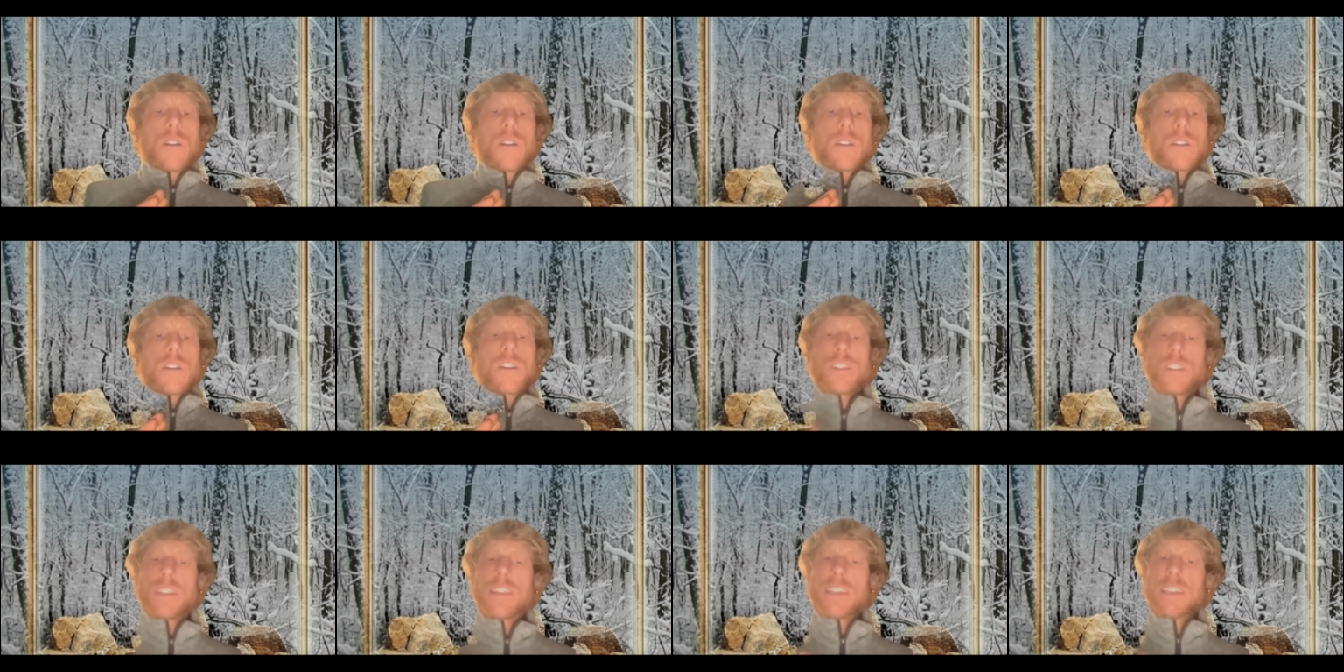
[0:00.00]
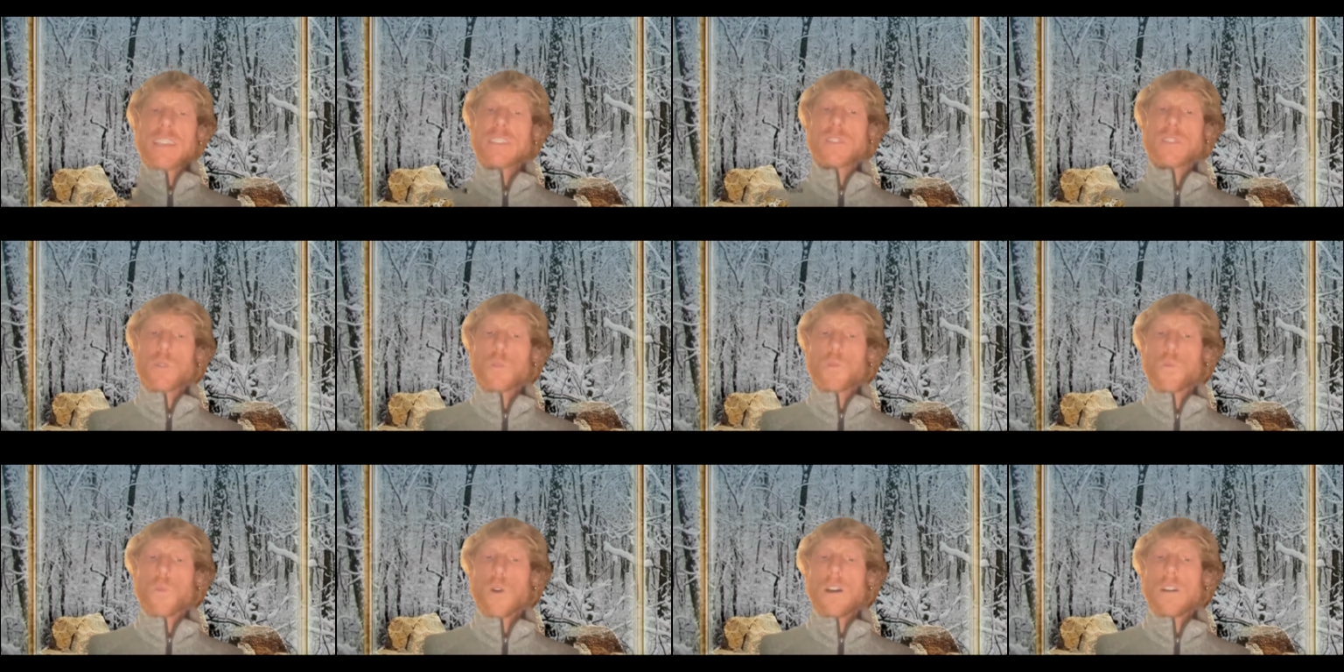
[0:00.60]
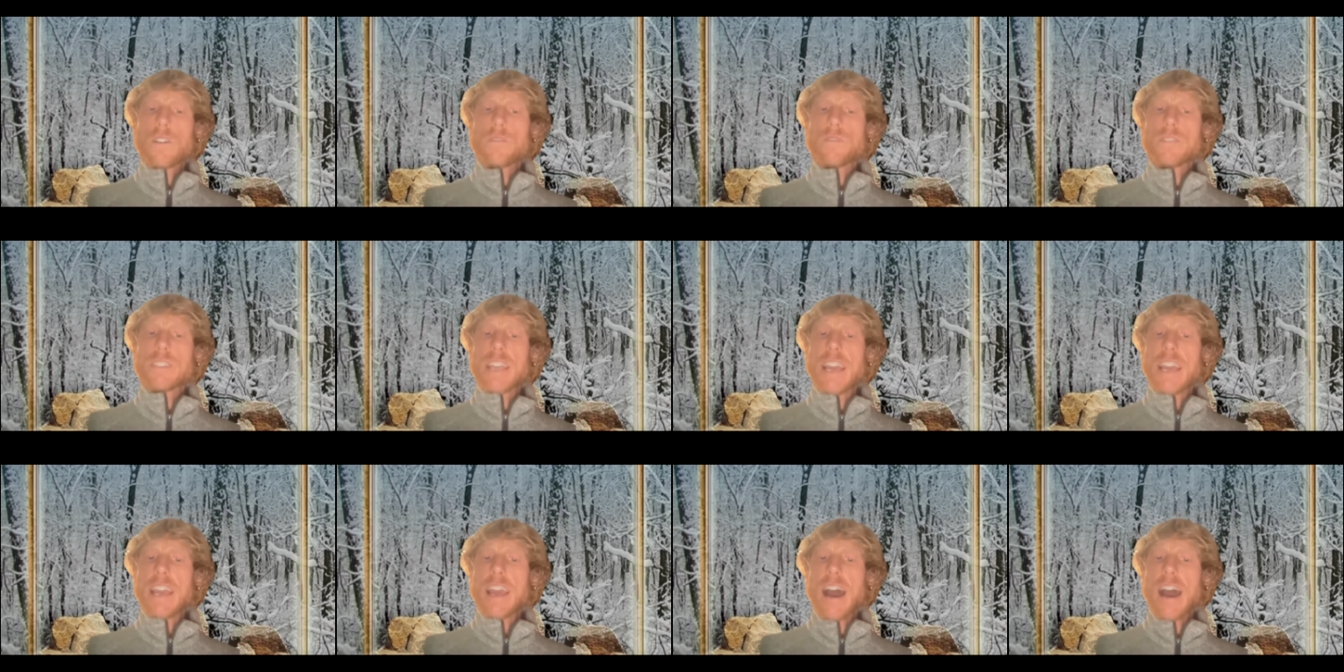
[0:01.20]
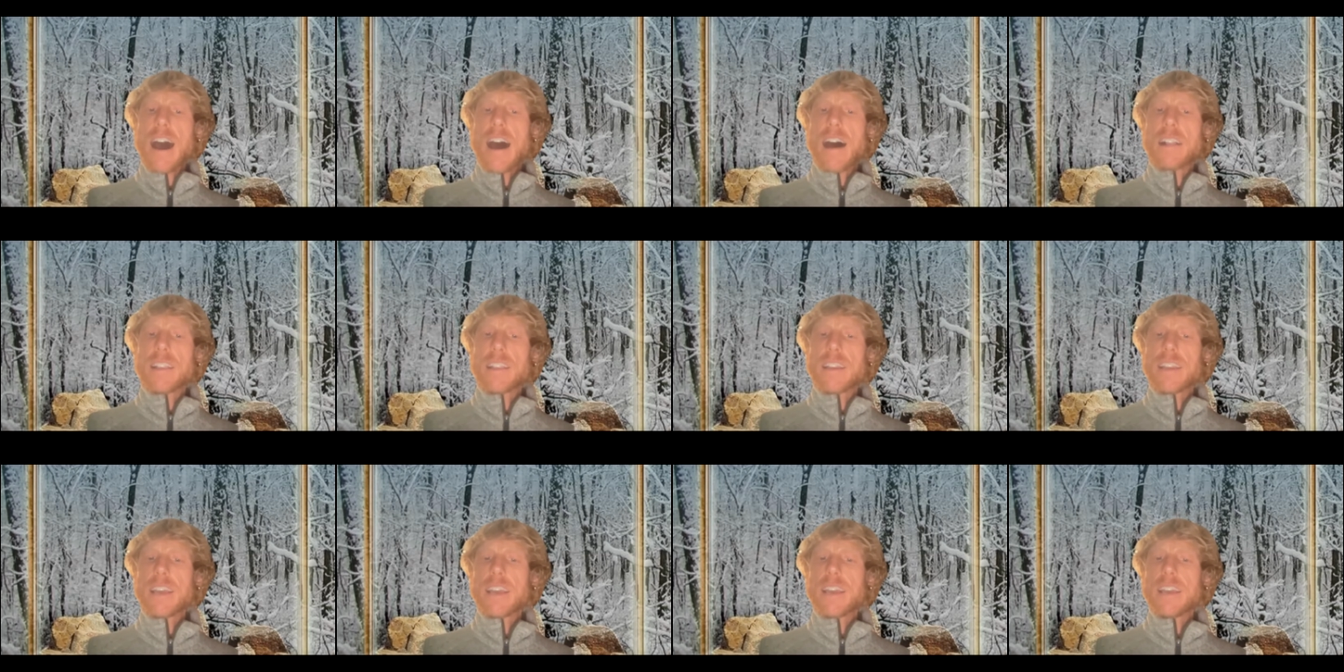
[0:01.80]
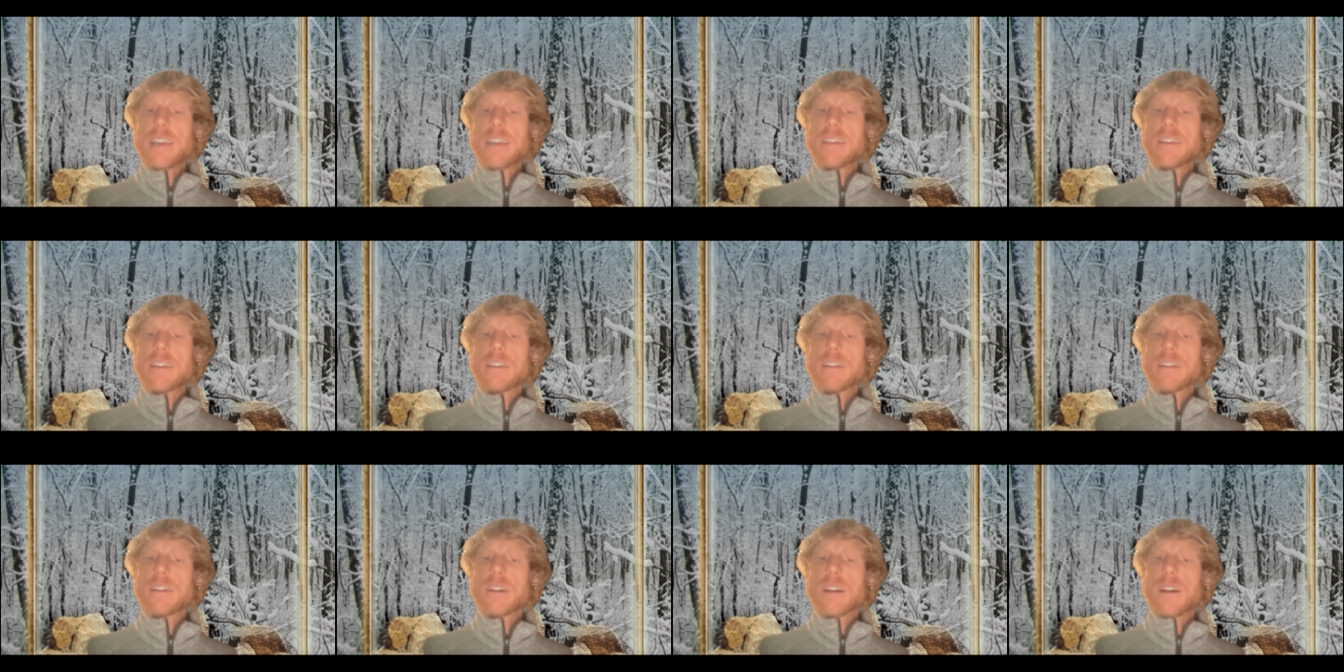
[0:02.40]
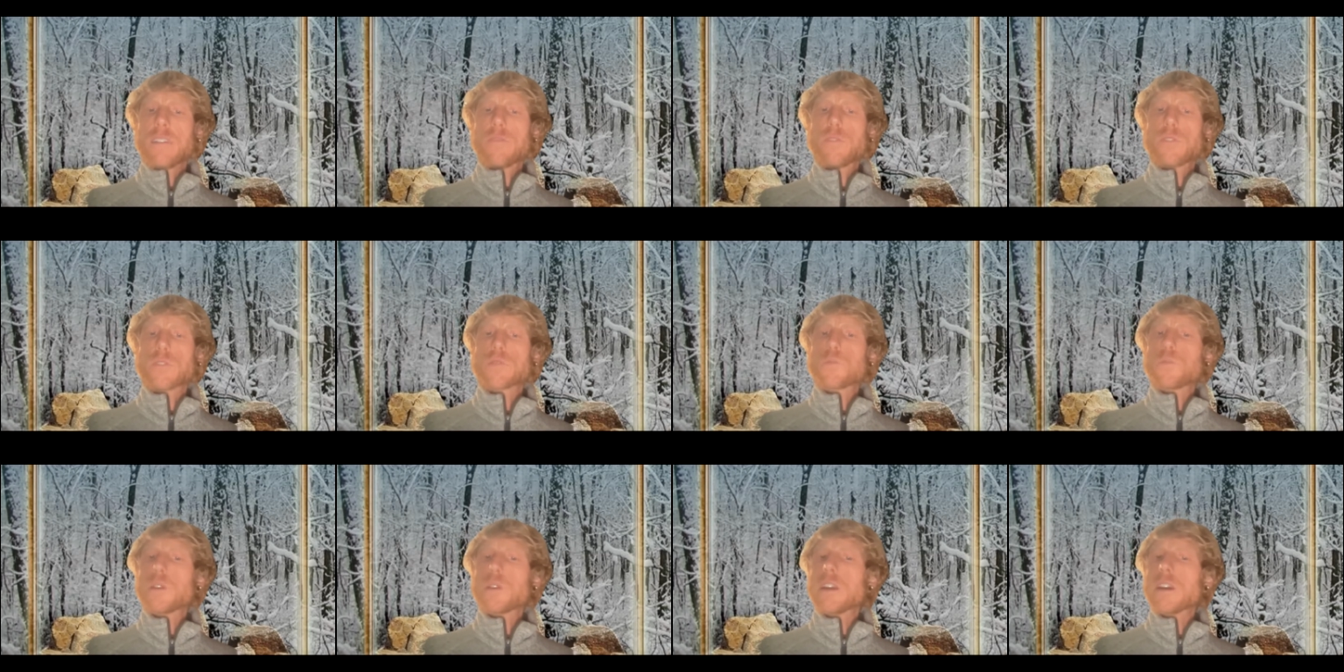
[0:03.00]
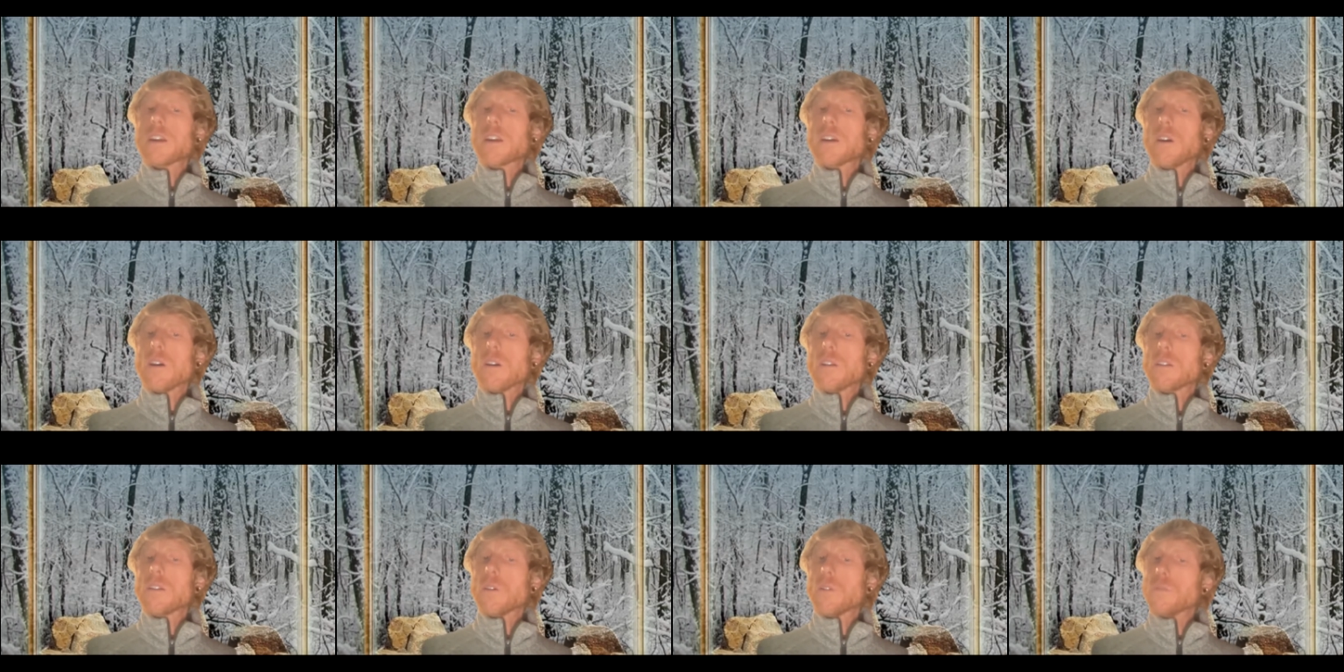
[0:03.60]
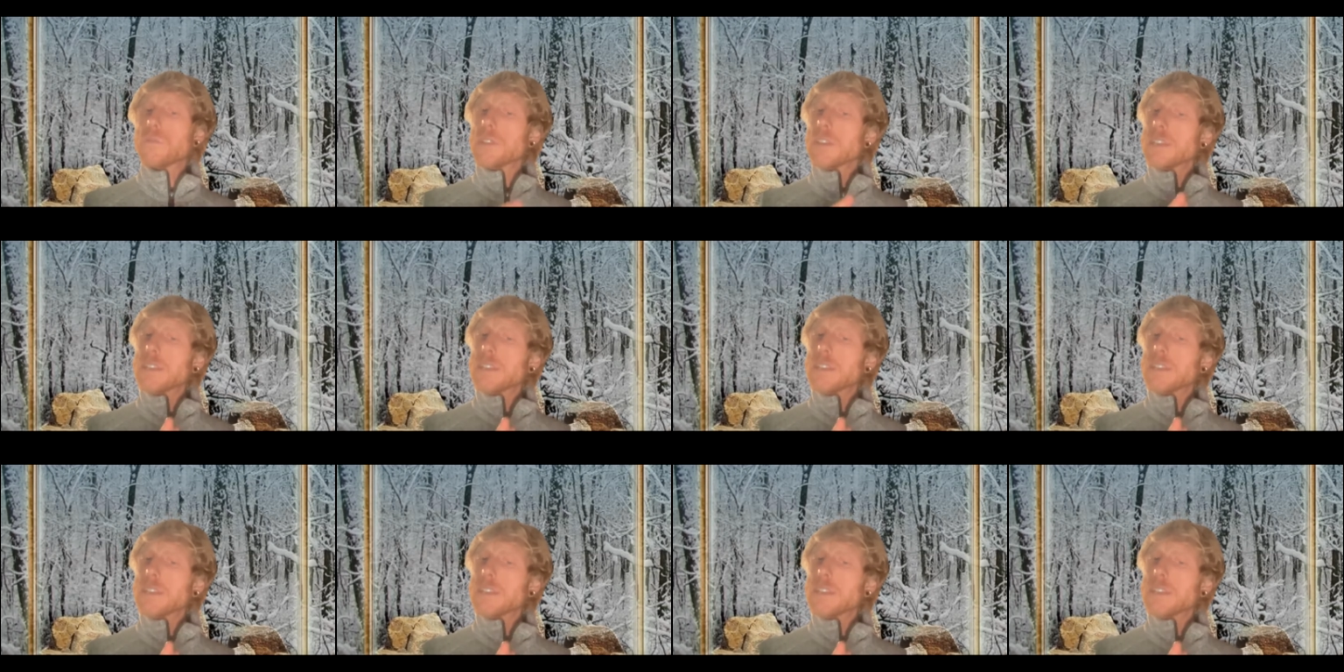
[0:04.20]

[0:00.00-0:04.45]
could this 12-day holiday, of which we are on only